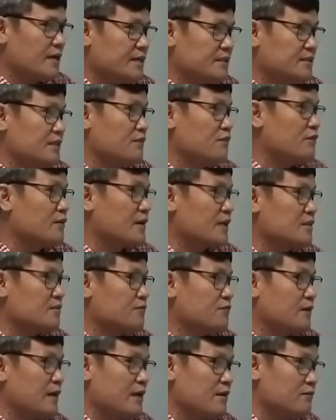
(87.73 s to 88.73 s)
a
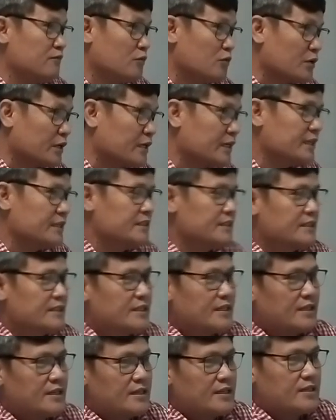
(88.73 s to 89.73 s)
different flavor.
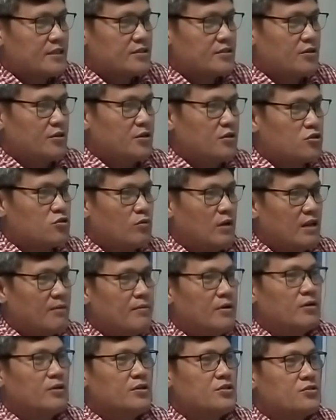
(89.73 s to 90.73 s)
So
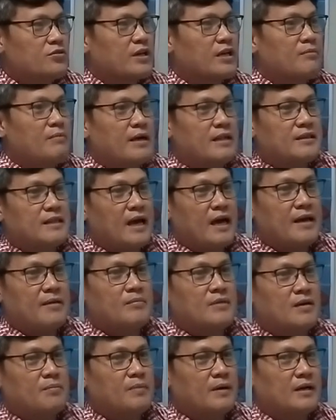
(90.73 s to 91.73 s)
usually, Manggo, during my
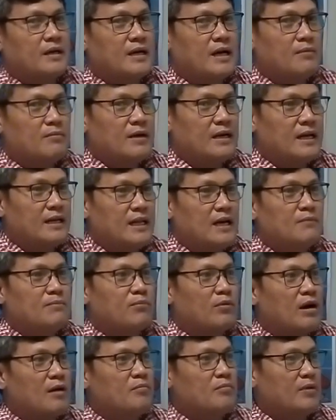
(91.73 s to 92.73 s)
time, kapag ka mga
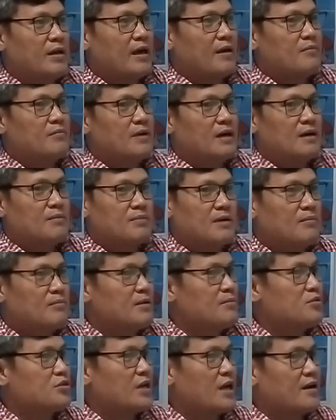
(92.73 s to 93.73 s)
love problem, mga
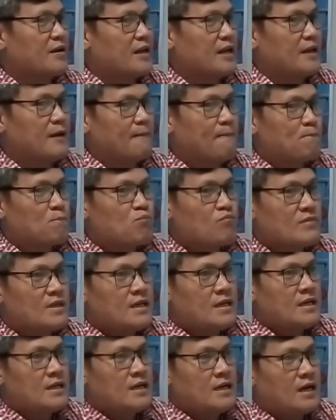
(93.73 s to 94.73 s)
problem sharing,
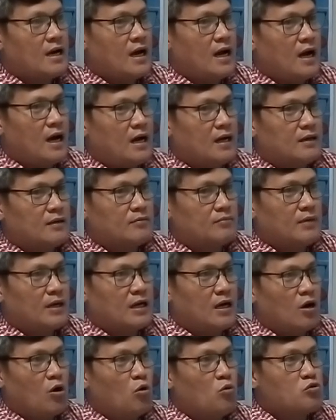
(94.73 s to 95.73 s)
ang
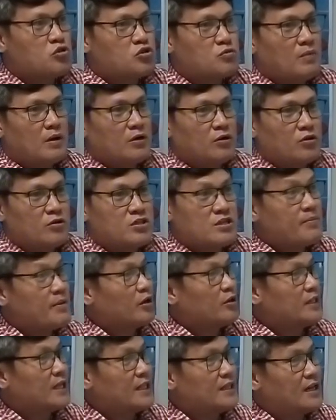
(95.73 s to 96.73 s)
mga host, Manggo, sa
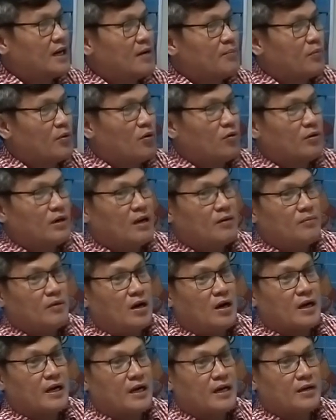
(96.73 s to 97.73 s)
mga nga program
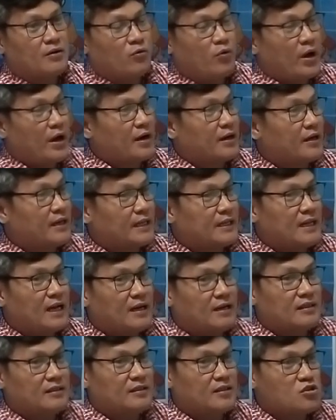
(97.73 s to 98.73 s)
are where ka
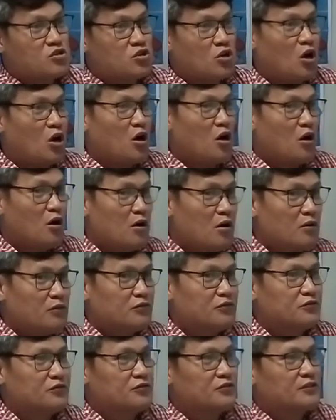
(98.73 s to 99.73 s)
ng
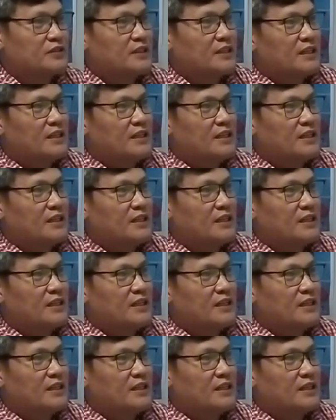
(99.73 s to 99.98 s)
soft,